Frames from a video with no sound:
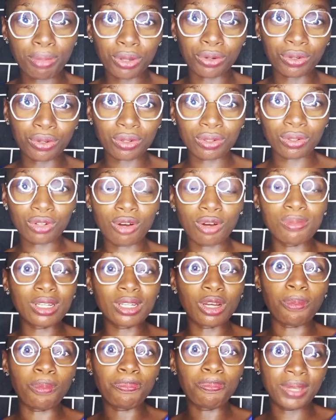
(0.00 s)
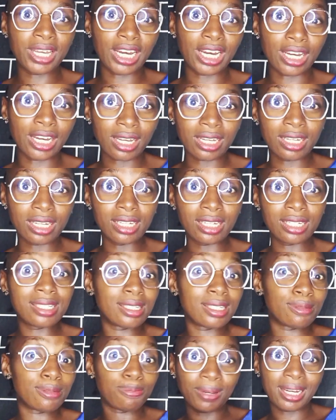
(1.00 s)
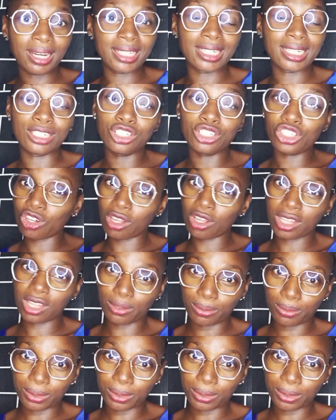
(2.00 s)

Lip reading: comes out bigger. It's bigger than the other one.